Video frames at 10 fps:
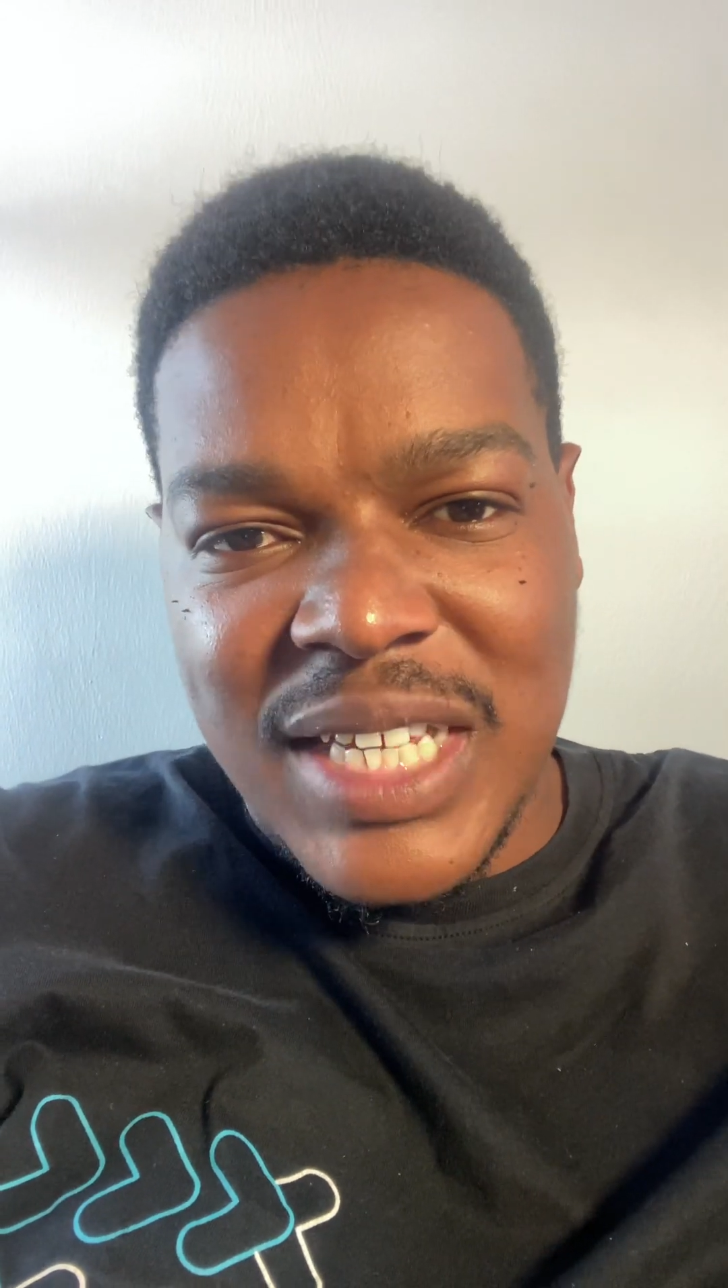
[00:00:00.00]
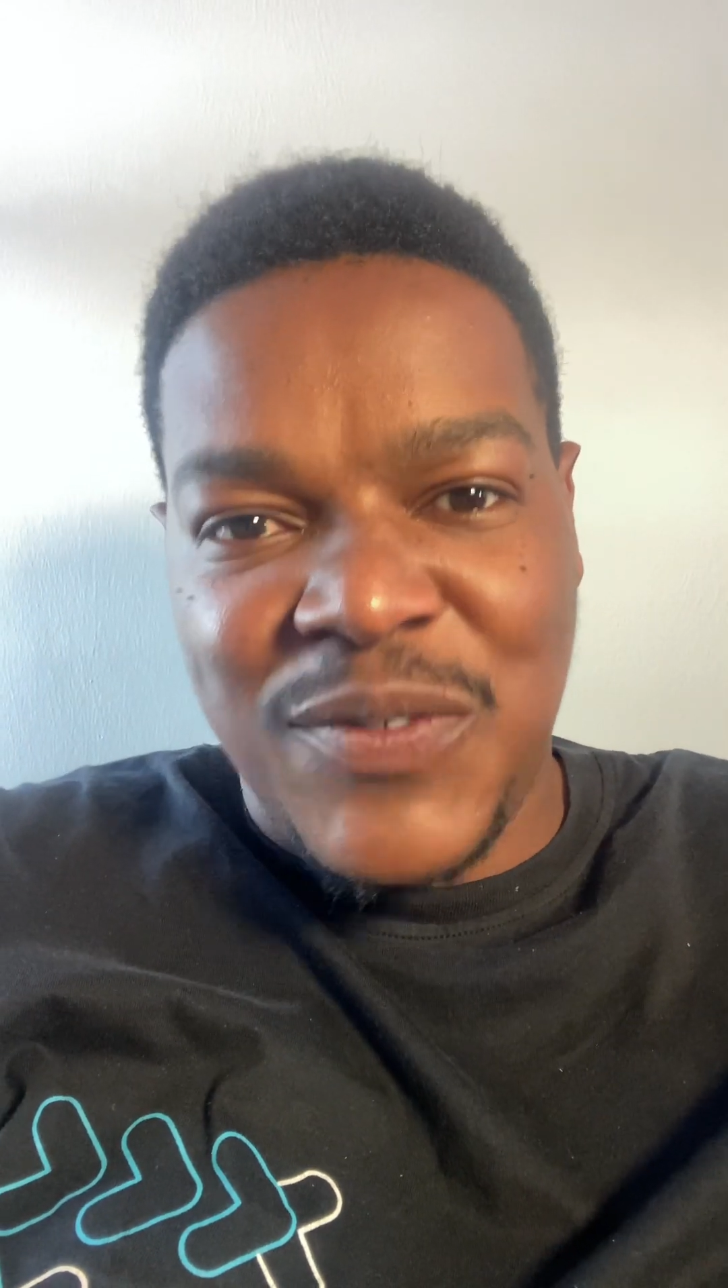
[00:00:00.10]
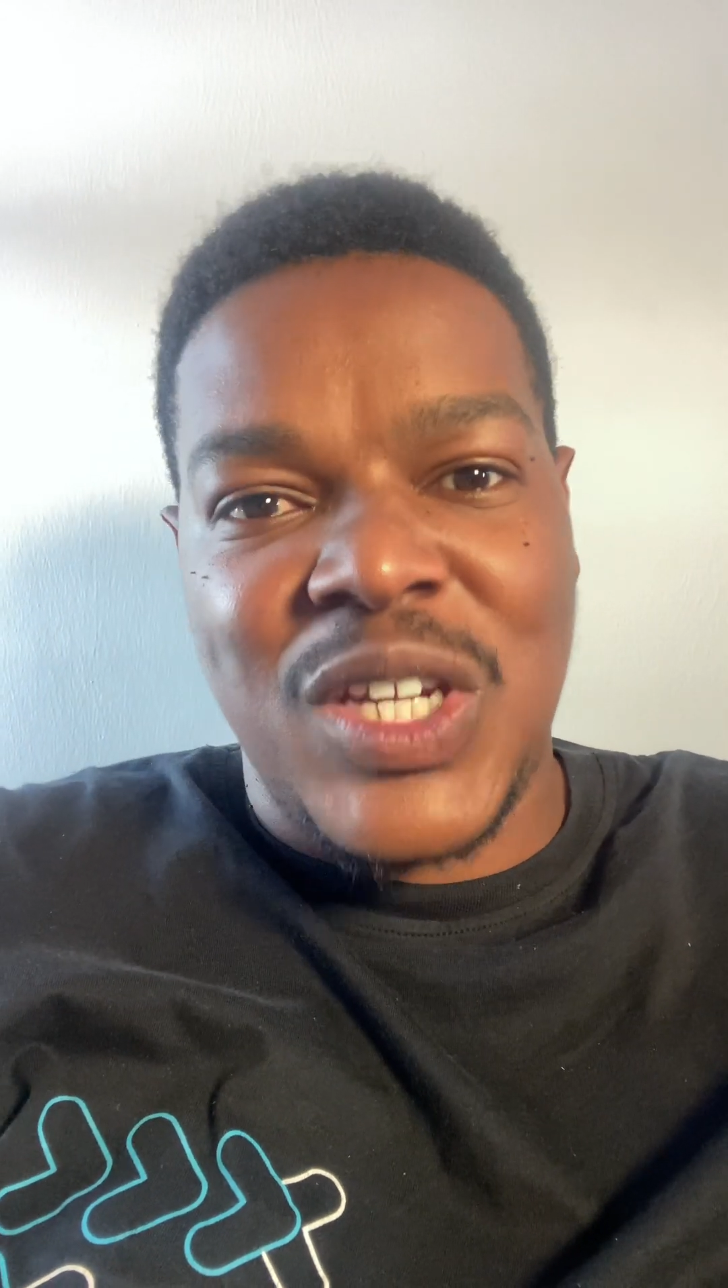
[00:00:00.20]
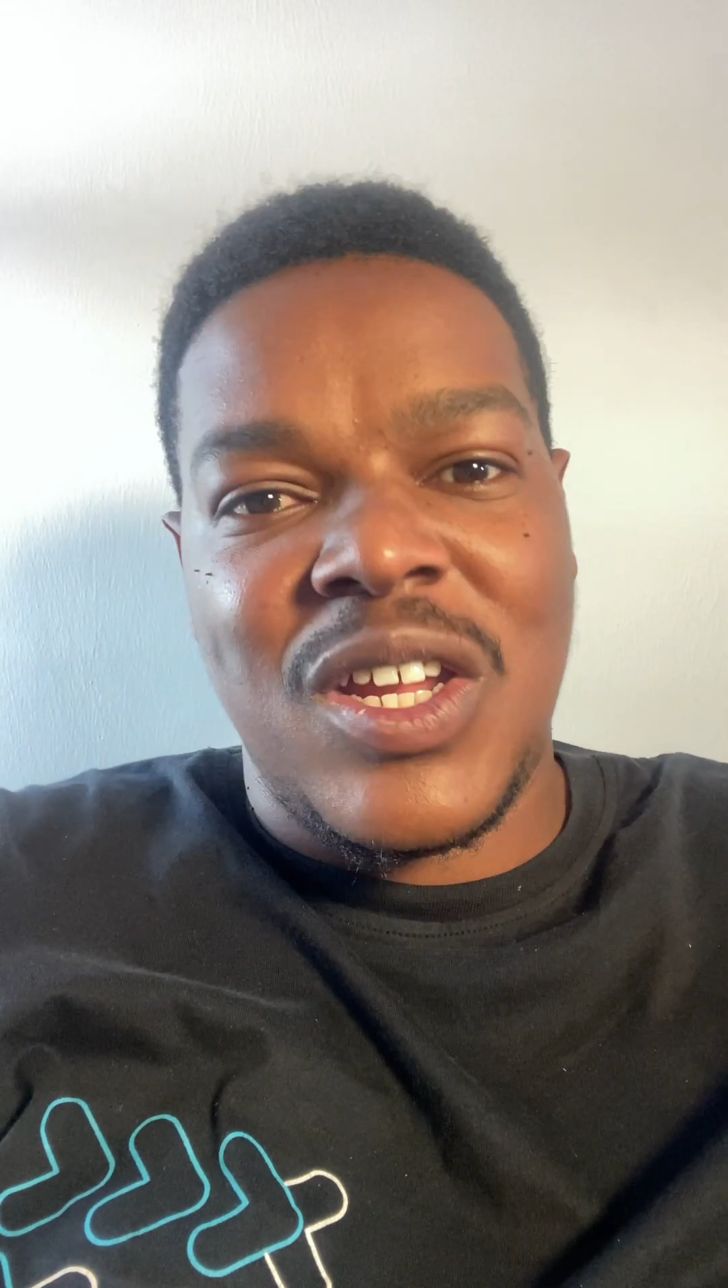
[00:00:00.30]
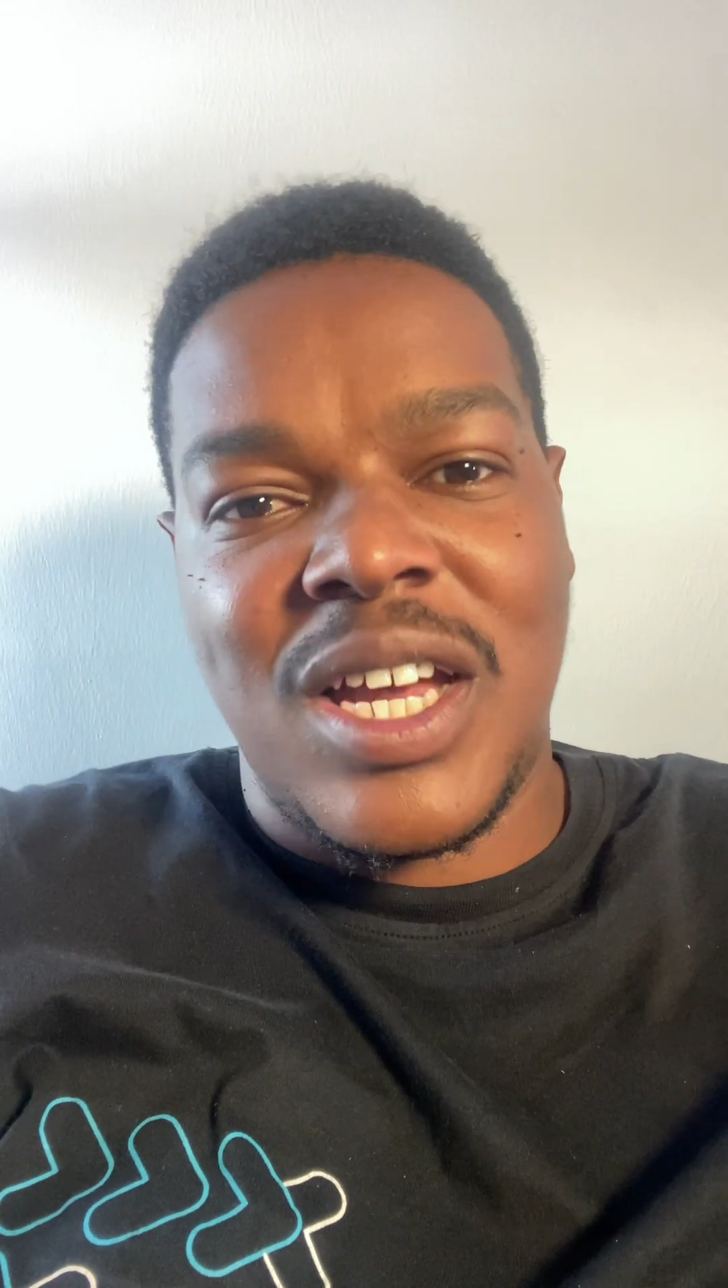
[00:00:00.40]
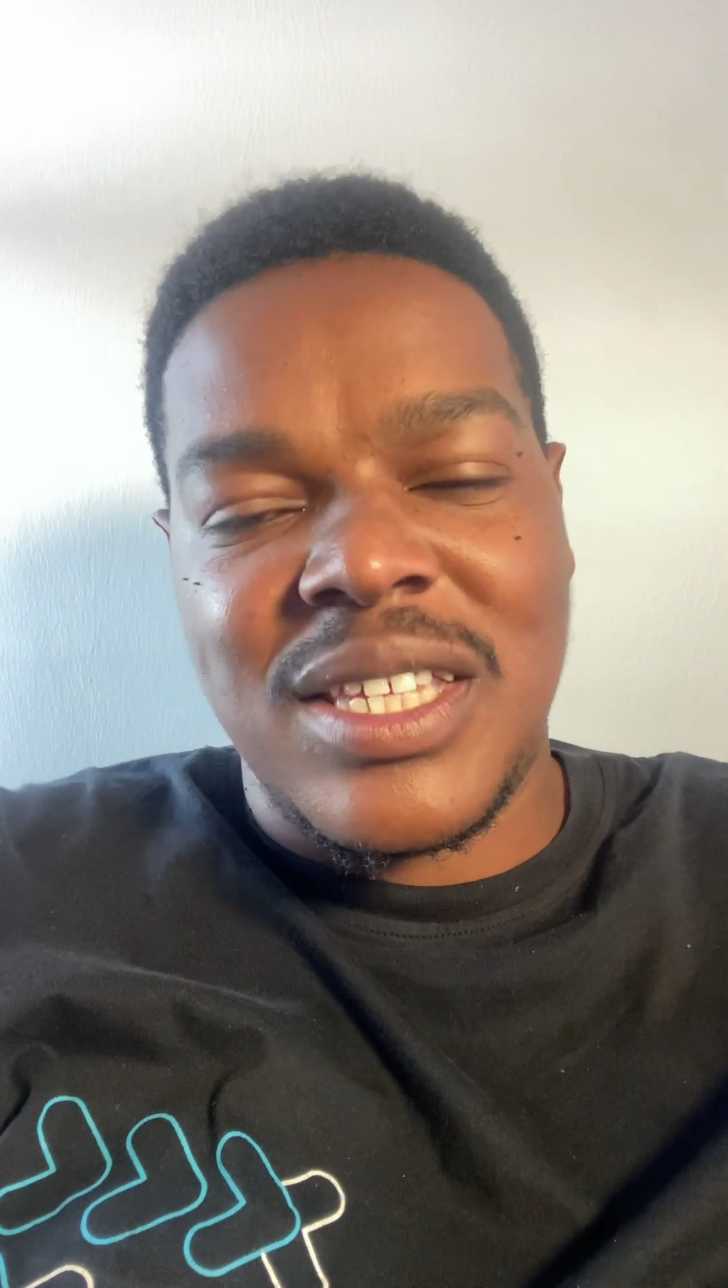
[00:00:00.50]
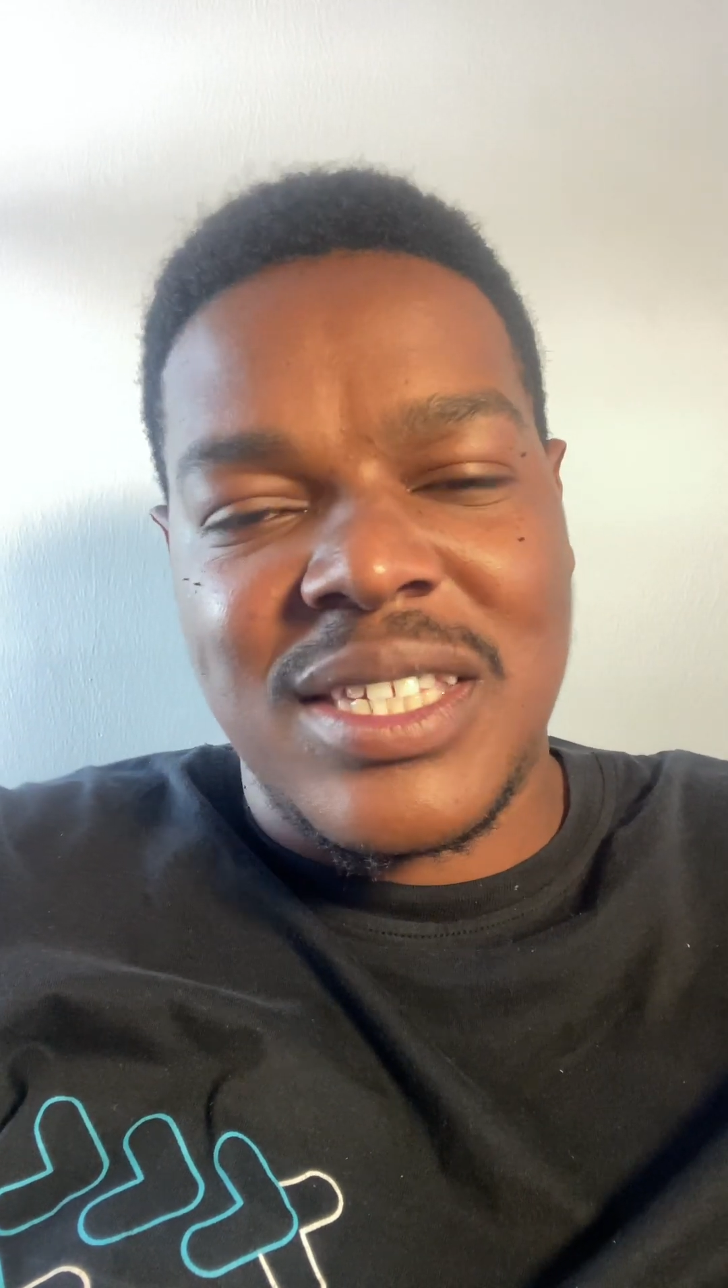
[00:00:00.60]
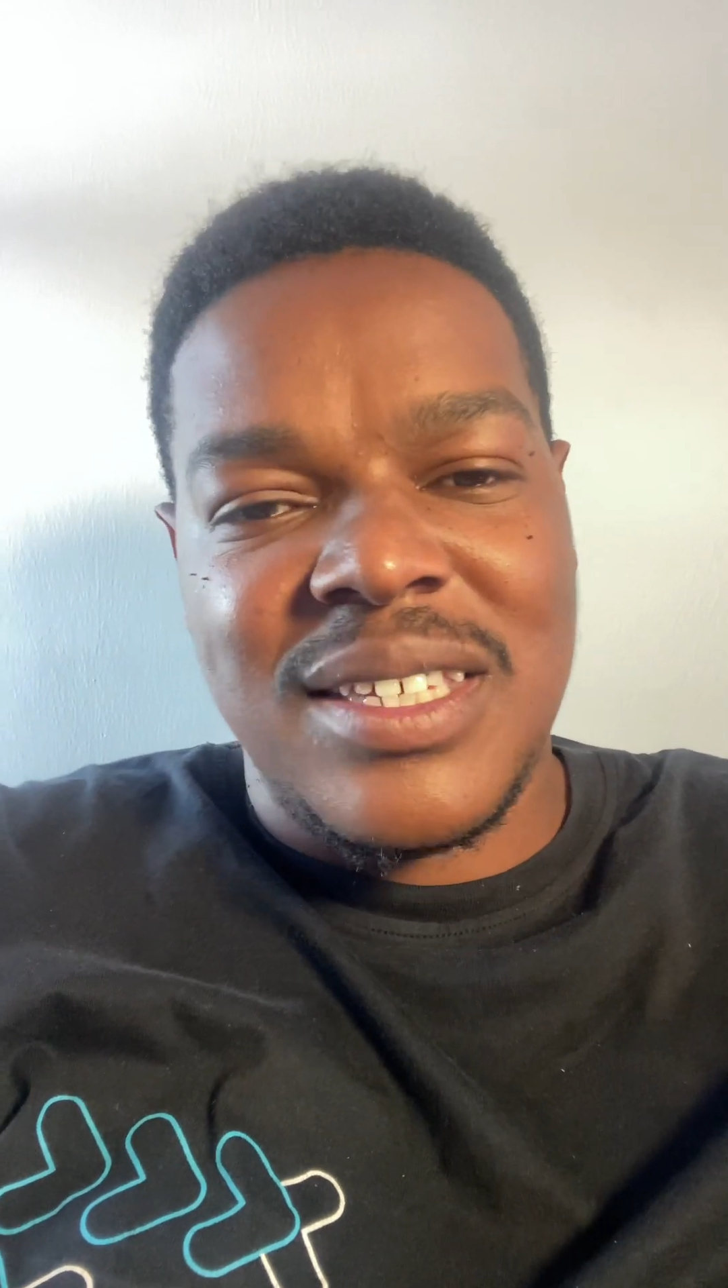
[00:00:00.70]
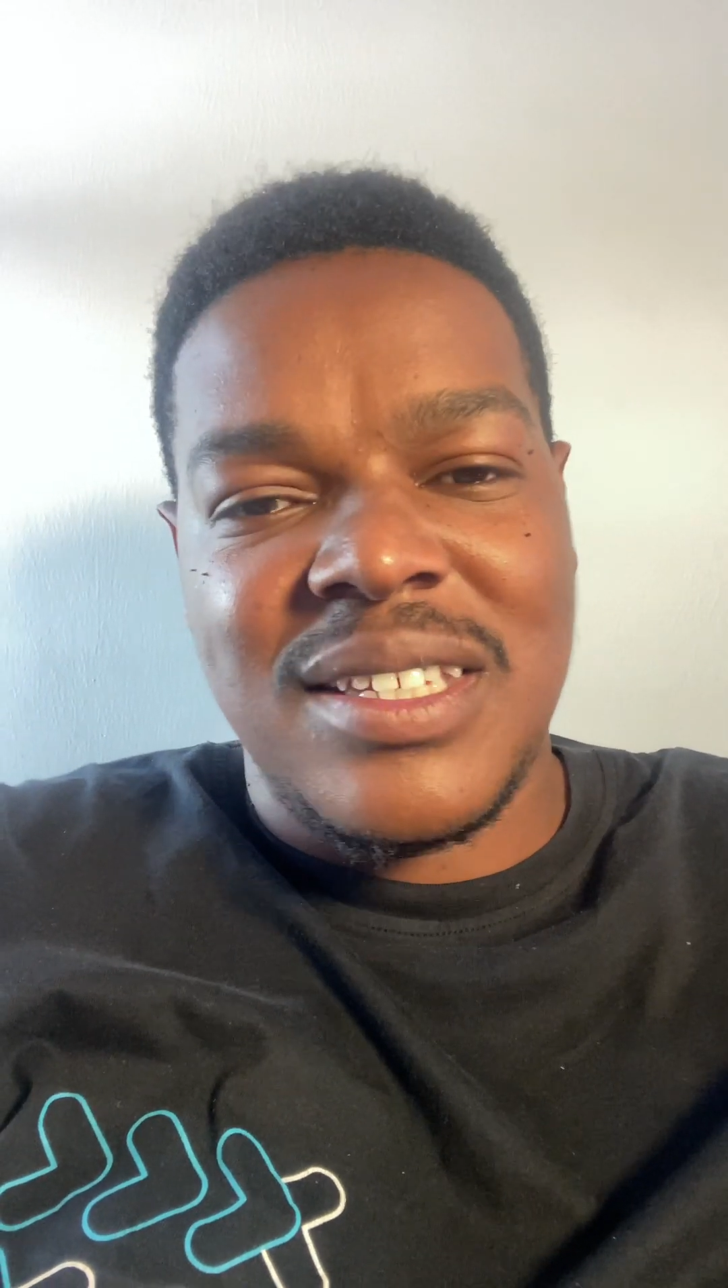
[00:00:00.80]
If you're not,